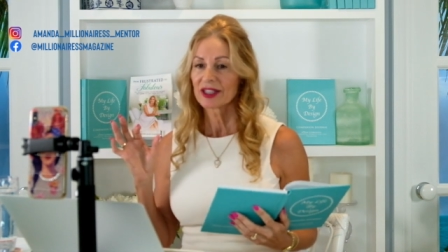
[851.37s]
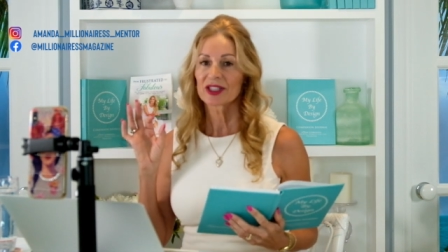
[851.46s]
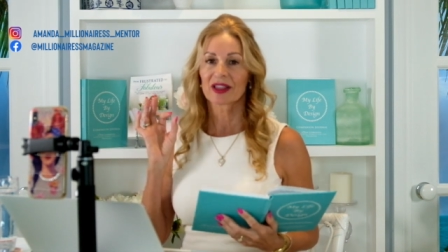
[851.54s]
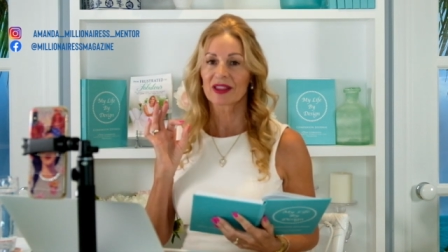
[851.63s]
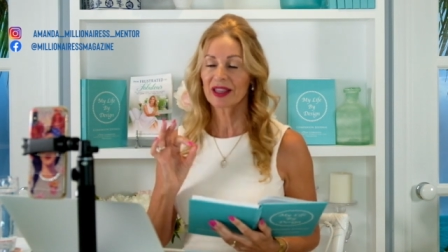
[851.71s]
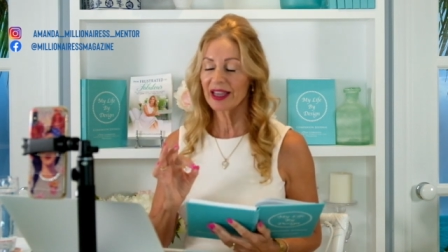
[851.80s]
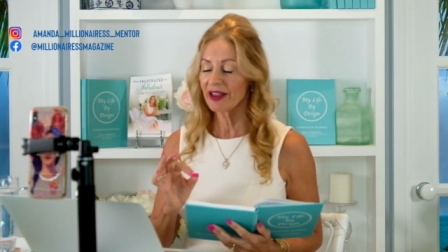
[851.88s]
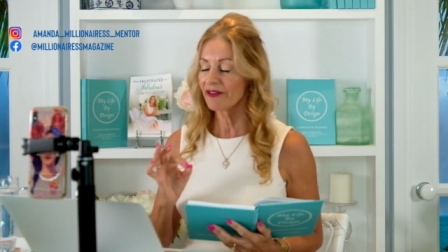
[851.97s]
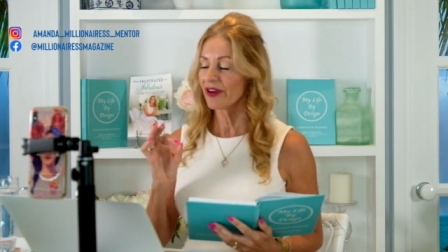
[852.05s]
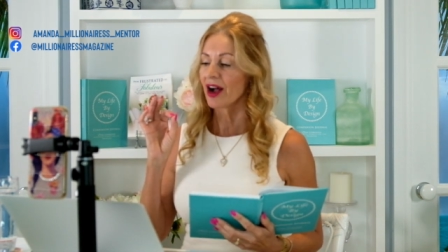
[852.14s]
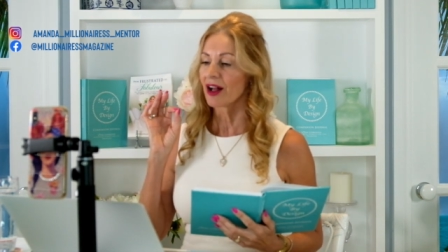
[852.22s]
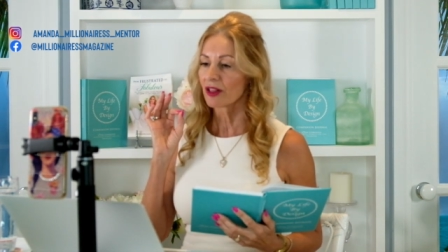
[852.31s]
to
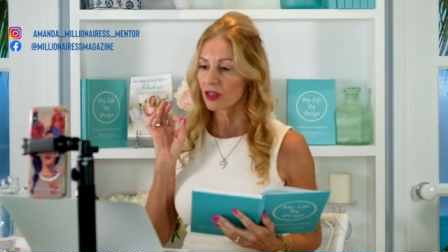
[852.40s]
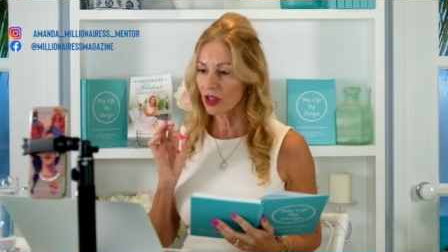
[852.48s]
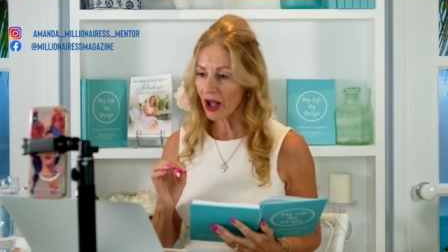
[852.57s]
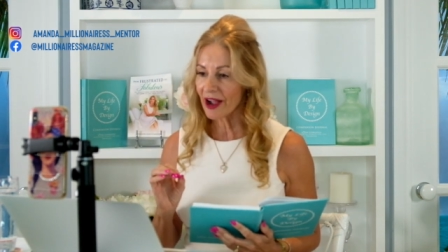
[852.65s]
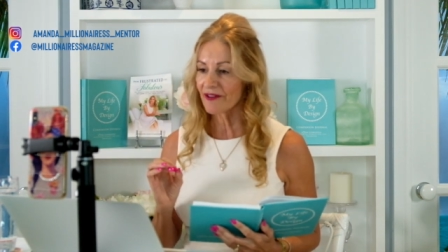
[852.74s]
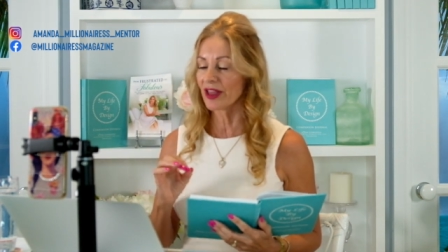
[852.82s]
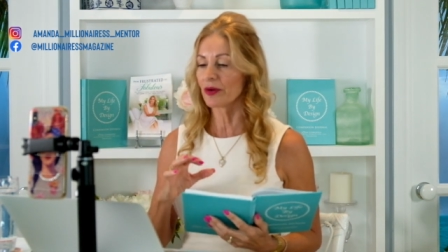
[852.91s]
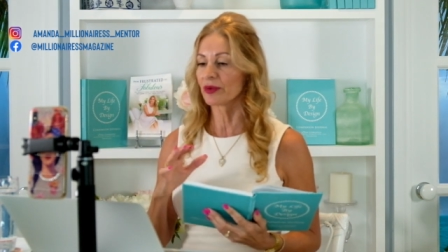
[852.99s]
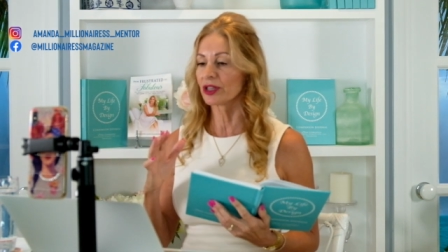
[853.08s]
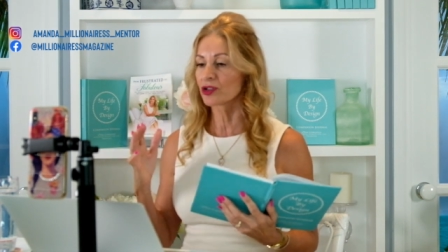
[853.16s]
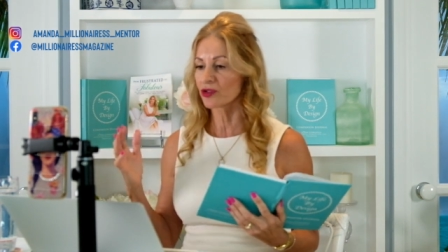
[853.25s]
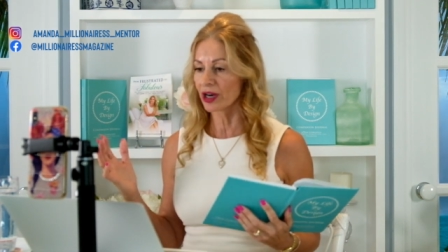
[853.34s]
live a life that
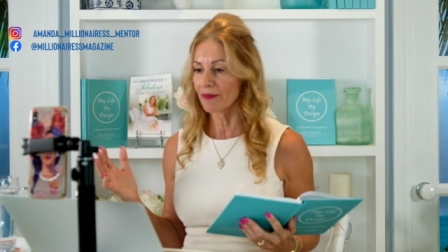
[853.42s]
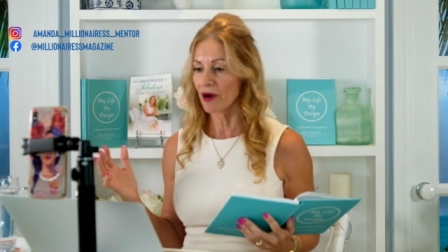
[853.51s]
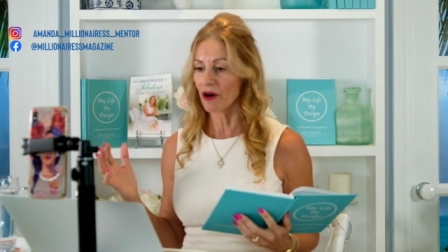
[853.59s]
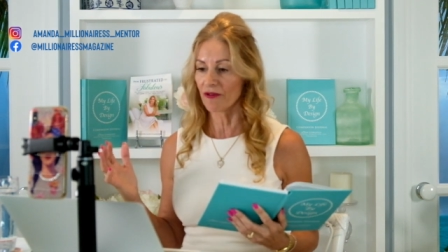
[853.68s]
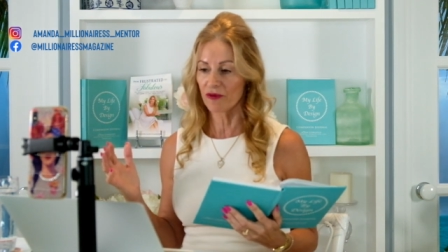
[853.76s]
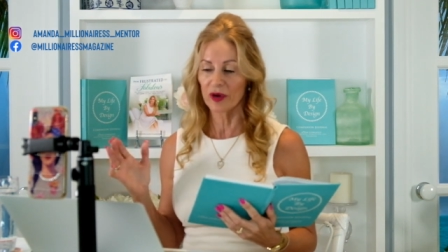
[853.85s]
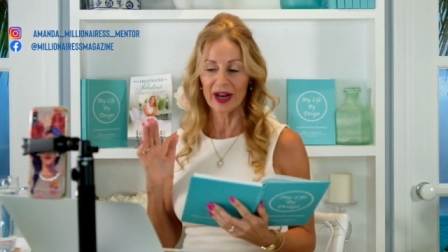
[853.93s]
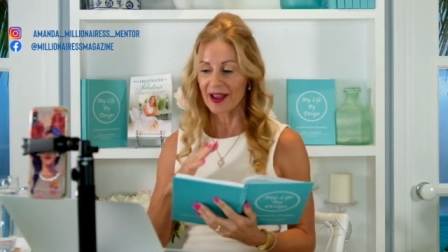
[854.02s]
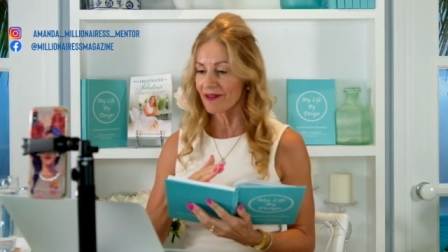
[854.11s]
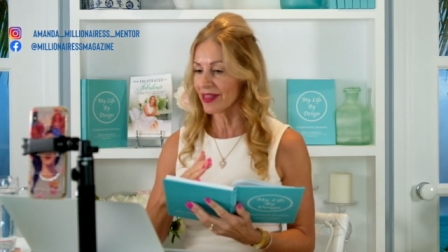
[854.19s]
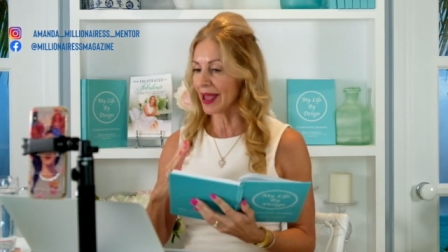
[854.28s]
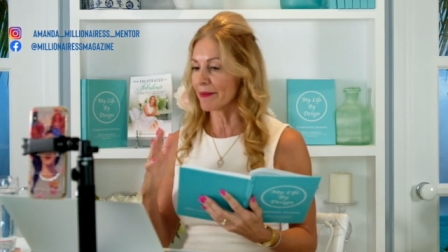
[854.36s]
we dream of,
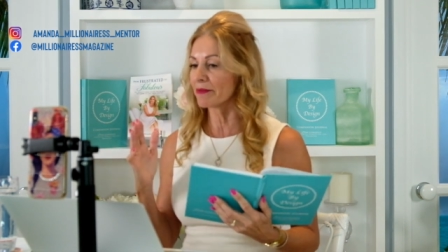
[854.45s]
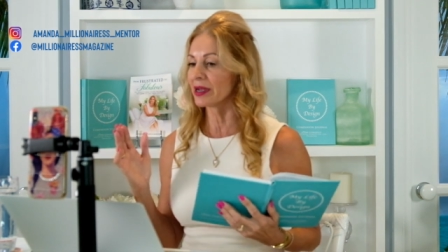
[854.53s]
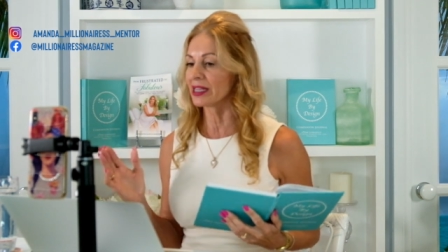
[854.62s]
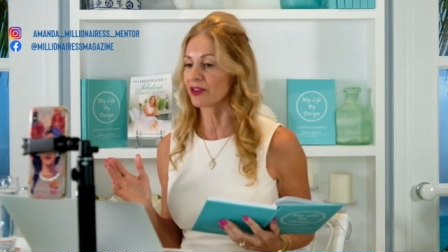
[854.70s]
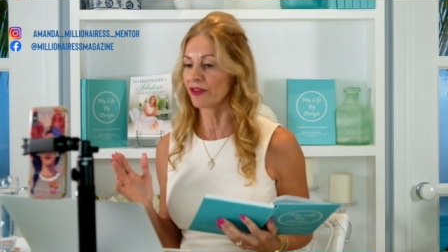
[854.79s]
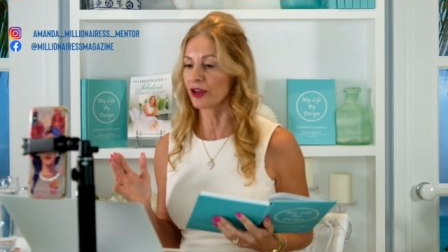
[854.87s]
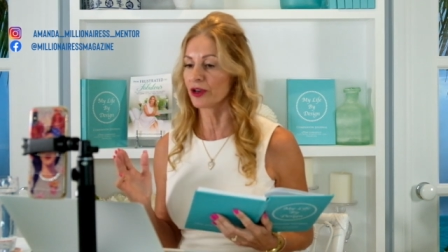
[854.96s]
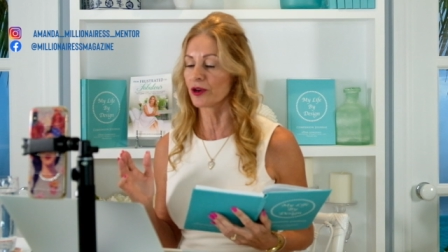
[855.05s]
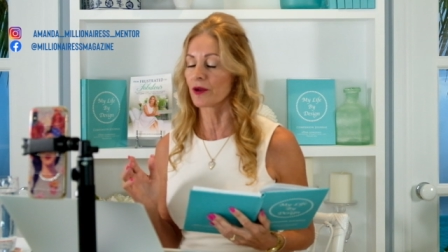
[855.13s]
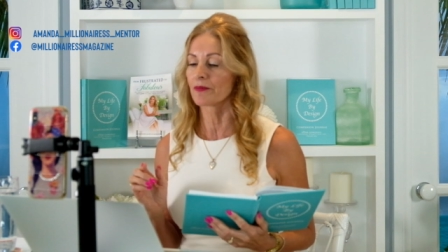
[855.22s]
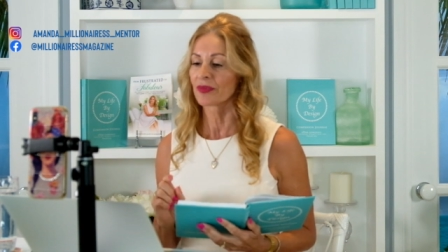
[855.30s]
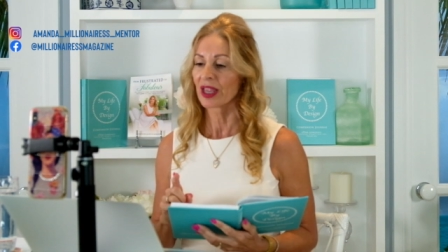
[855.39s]
whatever that means for
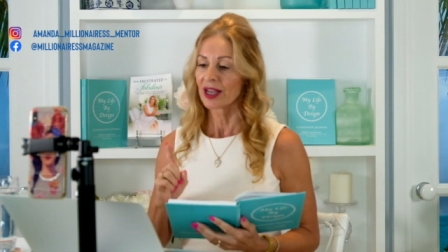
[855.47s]
you.